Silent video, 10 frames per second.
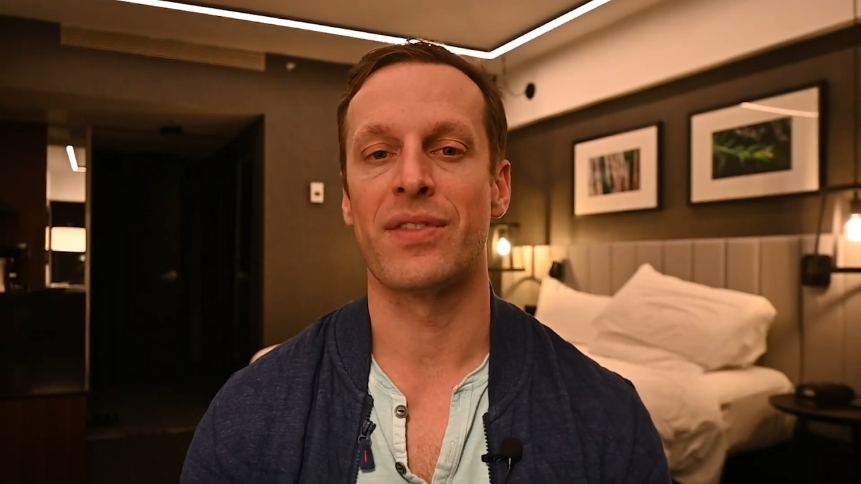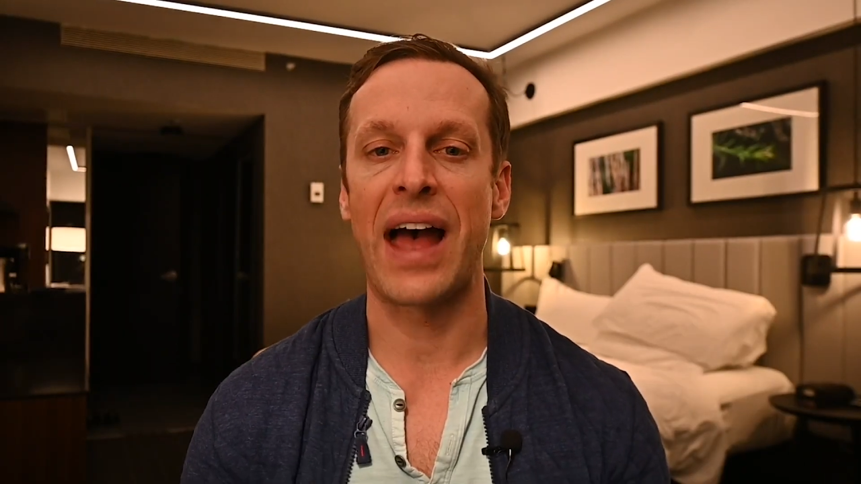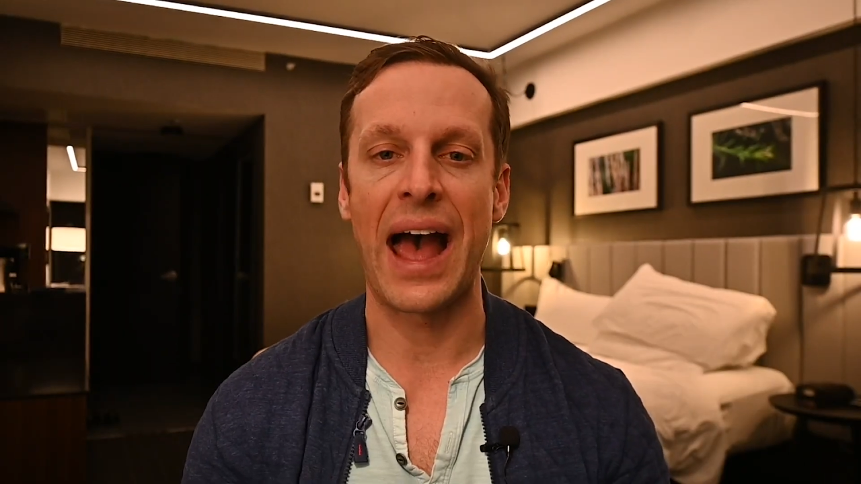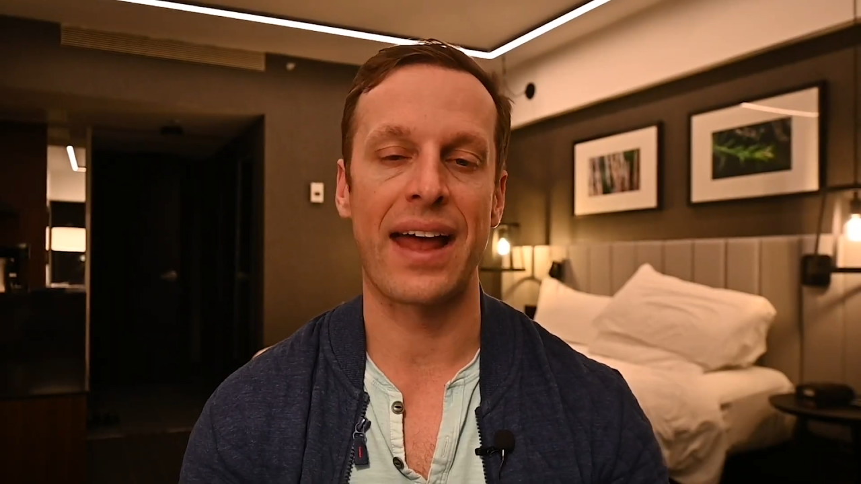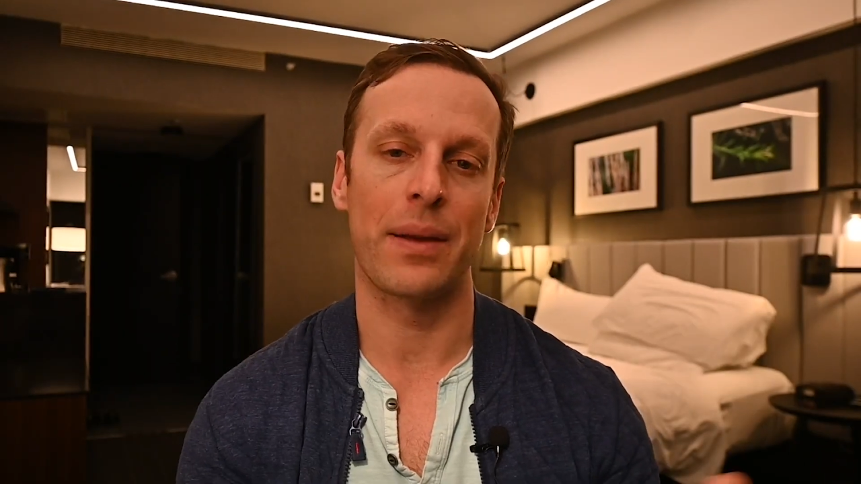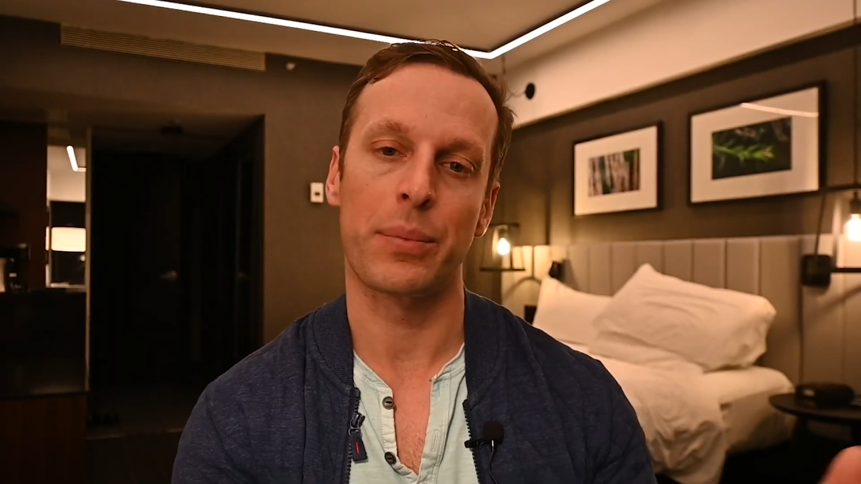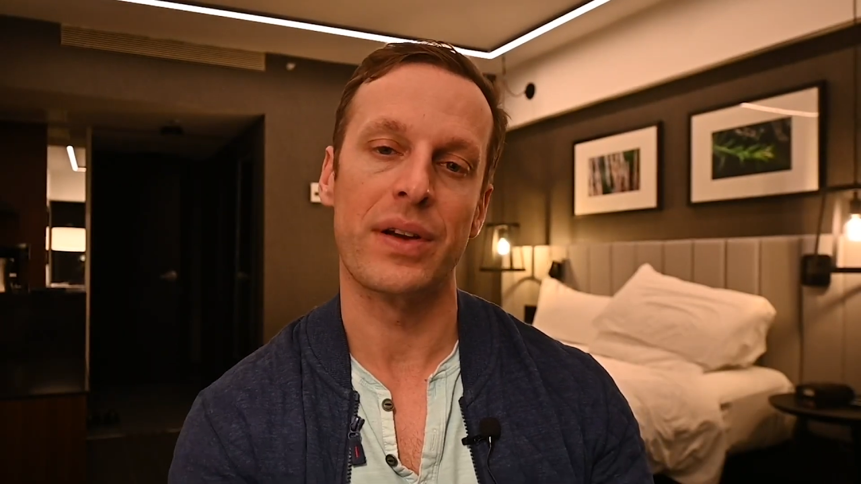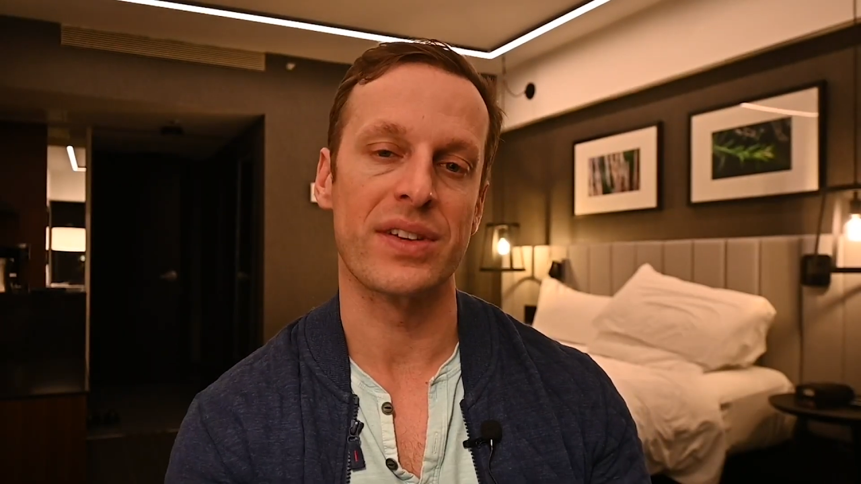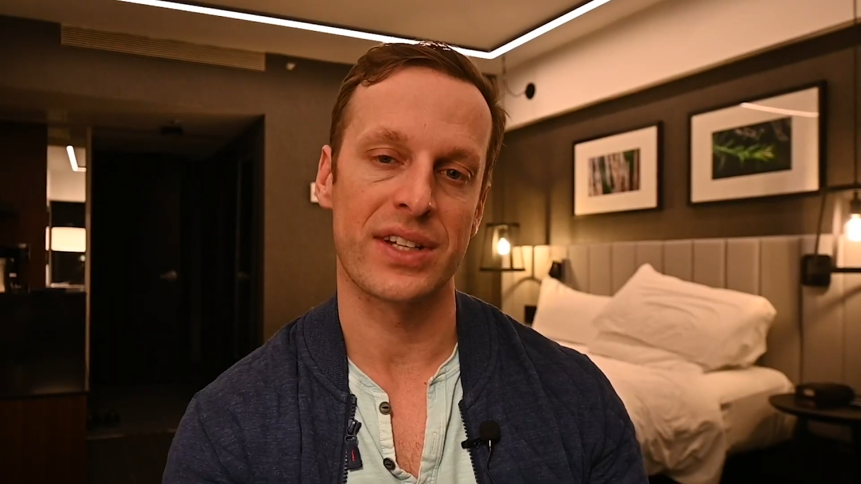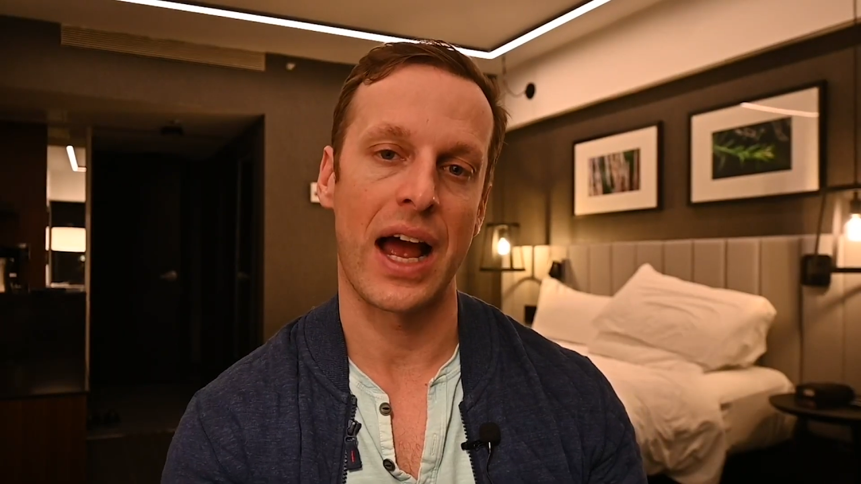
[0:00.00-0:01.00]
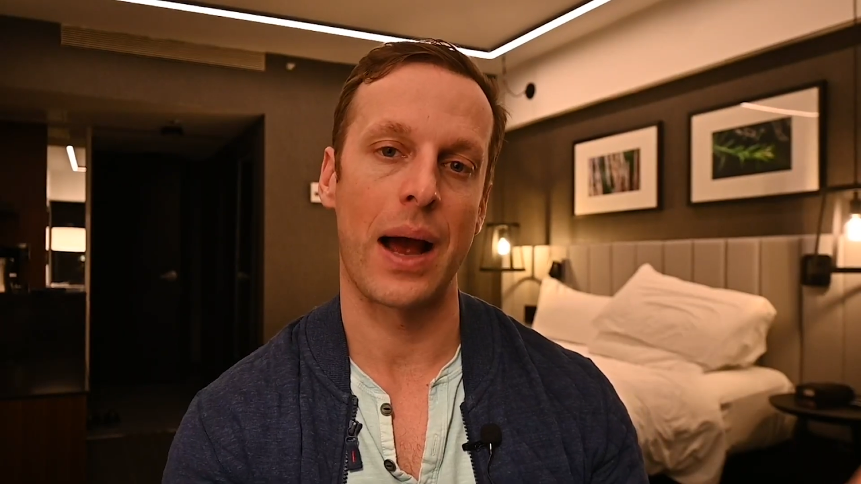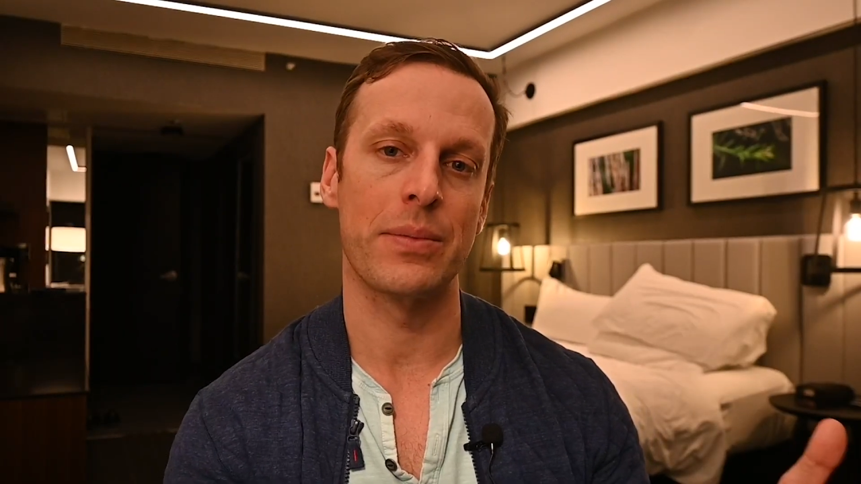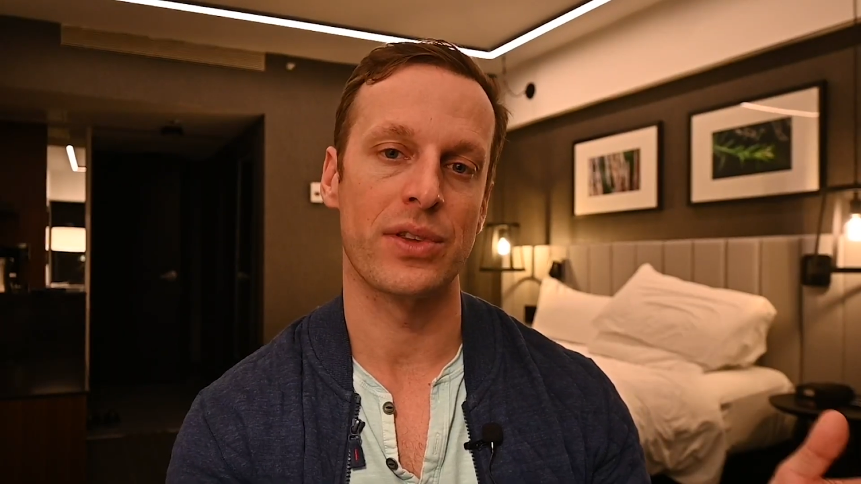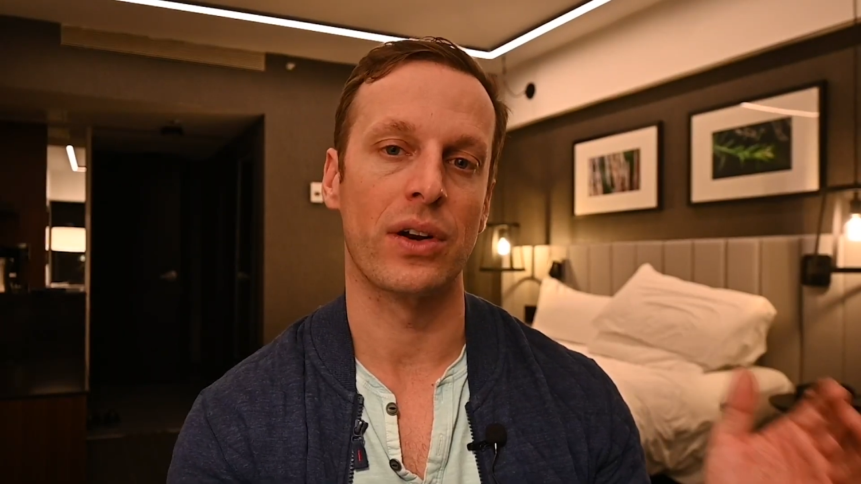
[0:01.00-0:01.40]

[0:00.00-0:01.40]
have had it previous times